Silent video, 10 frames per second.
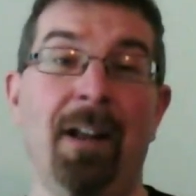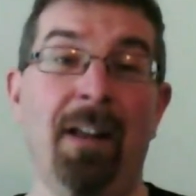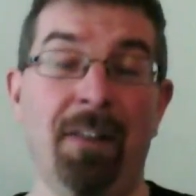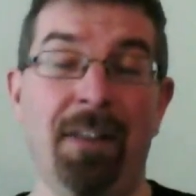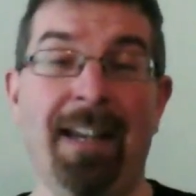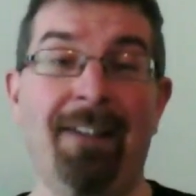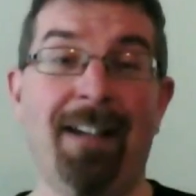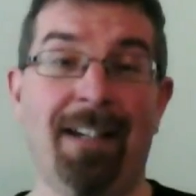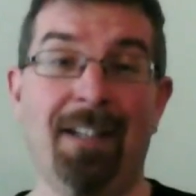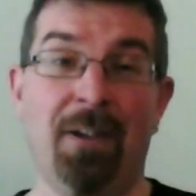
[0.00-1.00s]
the
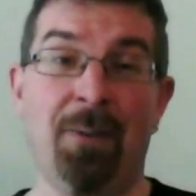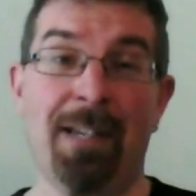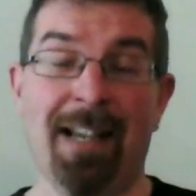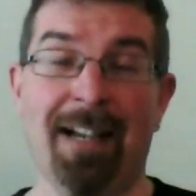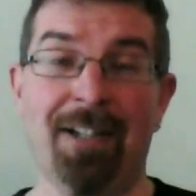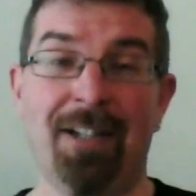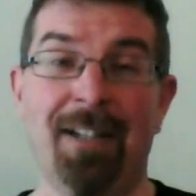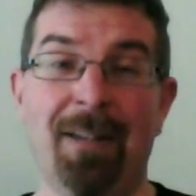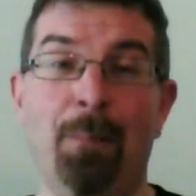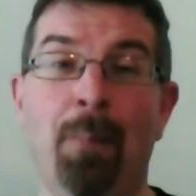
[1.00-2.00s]
character who is
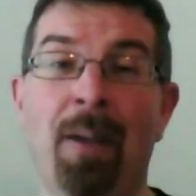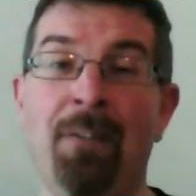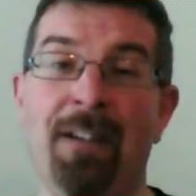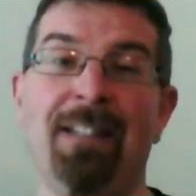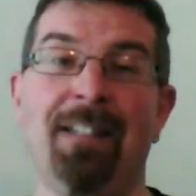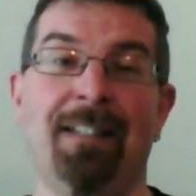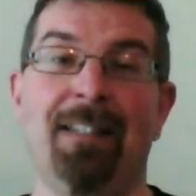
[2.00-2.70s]
actually pivotal